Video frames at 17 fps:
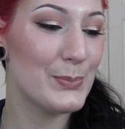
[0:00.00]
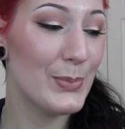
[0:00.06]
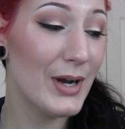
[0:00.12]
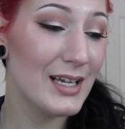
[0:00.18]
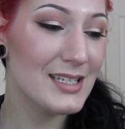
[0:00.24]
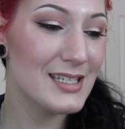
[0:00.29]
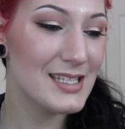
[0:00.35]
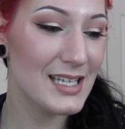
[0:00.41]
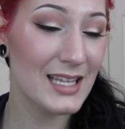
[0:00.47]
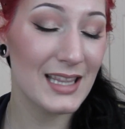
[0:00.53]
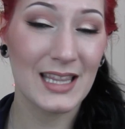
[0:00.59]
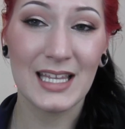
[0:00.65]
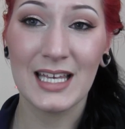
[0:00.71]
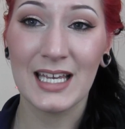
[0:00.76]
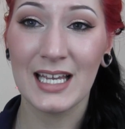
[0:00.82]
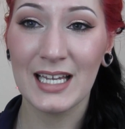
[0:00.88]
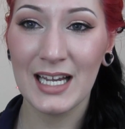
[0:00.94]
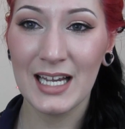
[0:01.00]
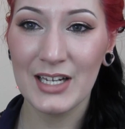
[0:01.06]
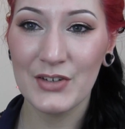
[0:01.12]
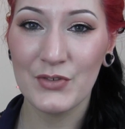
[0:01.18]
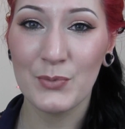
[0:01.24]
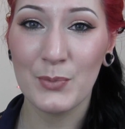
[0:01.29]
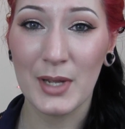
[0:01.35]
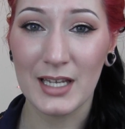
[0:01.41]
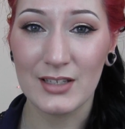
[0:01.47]
But the kind
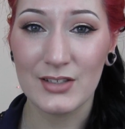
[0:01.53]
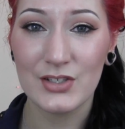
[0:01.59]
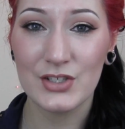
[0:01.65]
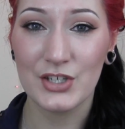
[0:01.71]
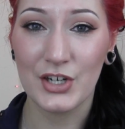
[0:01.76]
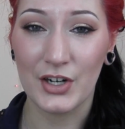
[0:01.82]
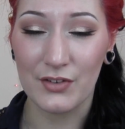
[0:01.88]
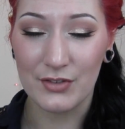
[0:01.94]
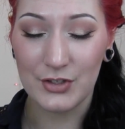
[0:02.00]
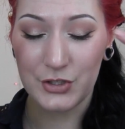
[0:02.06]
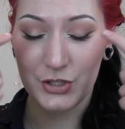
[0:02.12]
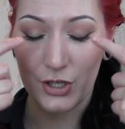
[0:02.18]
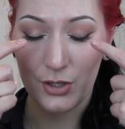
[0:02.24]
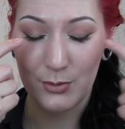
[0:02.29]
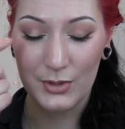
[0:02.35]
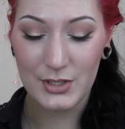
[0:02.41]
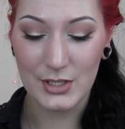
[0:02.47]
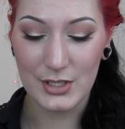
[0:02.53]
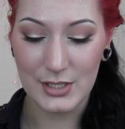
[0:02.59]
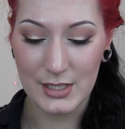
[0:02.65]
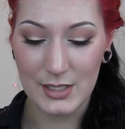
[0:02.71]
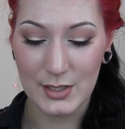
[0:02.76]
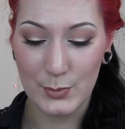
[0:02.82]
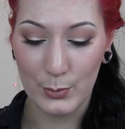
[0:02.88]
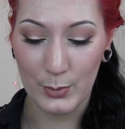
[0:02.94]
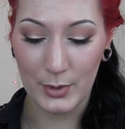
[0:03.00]
of main star of the show, which is
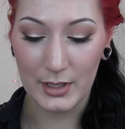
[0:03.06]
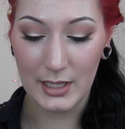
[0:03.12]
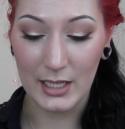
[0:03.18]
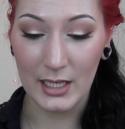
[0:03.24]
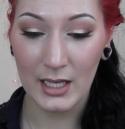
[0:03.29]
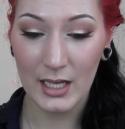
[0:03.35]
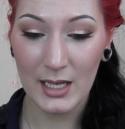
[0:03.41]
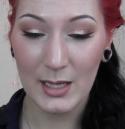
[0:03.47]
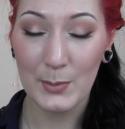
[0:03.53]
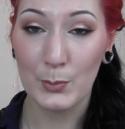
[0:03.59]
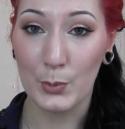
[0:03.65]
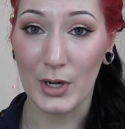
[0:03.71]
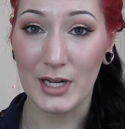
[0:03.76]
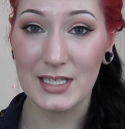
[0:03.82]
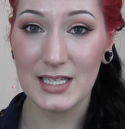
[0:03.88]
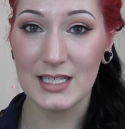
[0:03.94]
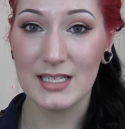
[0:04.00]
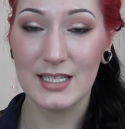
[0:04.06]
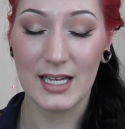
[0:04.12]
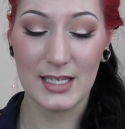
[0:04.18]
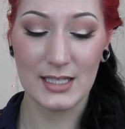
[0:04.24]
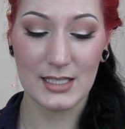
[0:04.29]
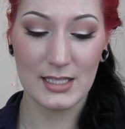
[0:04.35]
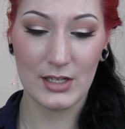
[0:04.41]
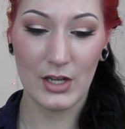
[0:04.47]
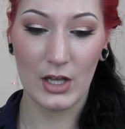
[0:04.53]
this really bright,
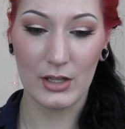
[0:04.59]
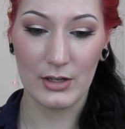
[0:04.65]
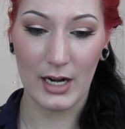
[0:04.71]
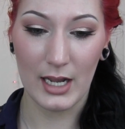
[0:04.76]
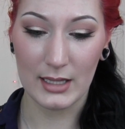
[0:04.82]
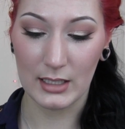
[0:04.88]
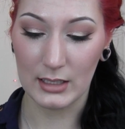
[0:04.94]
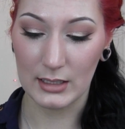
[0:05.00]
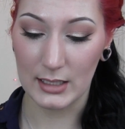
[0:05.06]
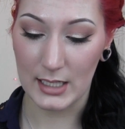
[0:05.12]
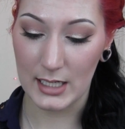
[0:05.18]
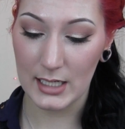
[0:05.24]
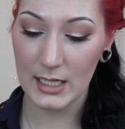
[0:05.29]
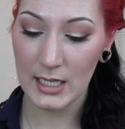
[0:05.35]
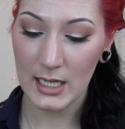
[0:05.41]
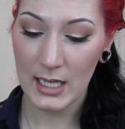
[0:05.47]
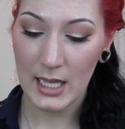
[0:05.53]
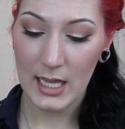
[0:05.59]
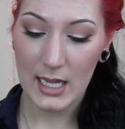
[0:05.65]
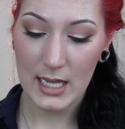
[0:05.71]
intense color on the lid,